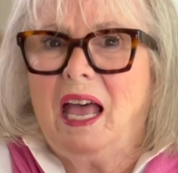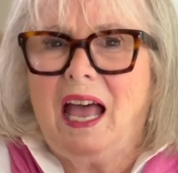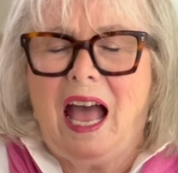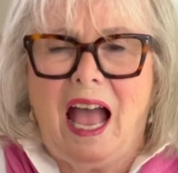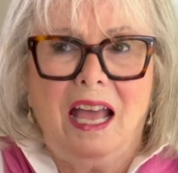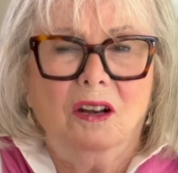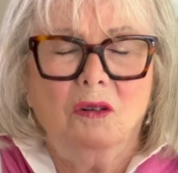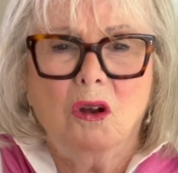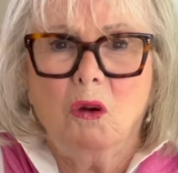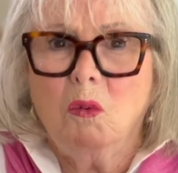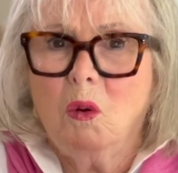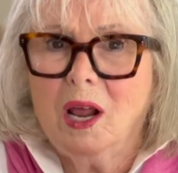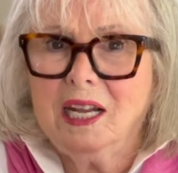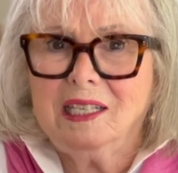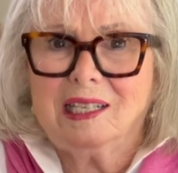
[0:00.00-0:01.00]
I don't know
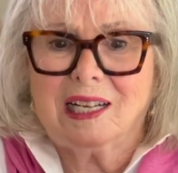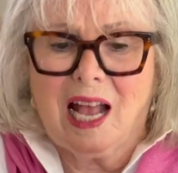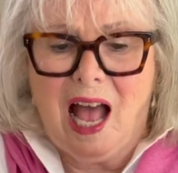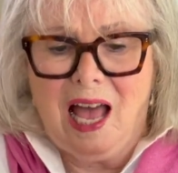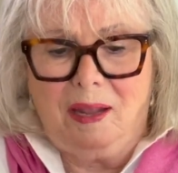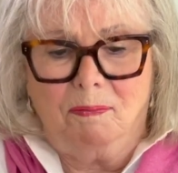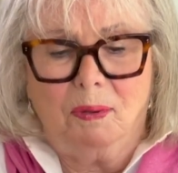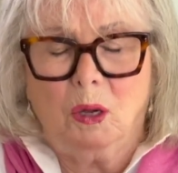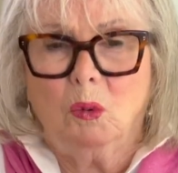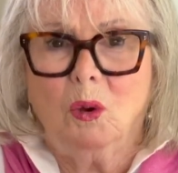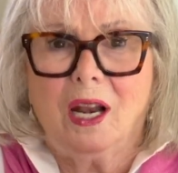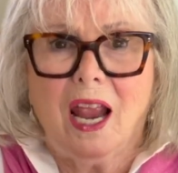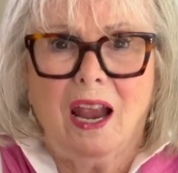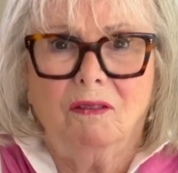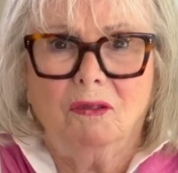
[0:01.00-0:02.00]
what it's got, but
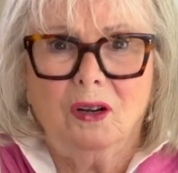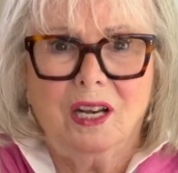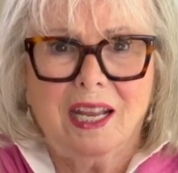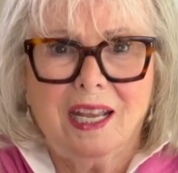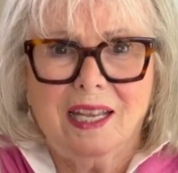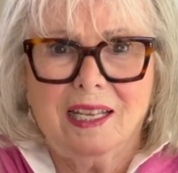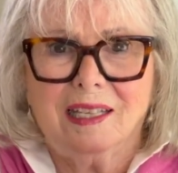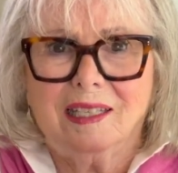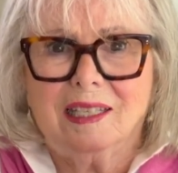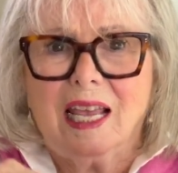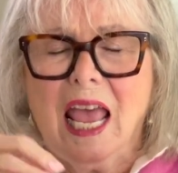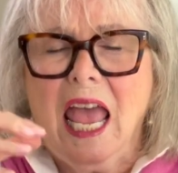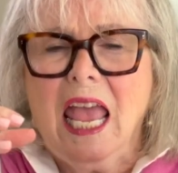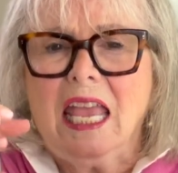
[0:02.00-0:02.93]
whatever it is,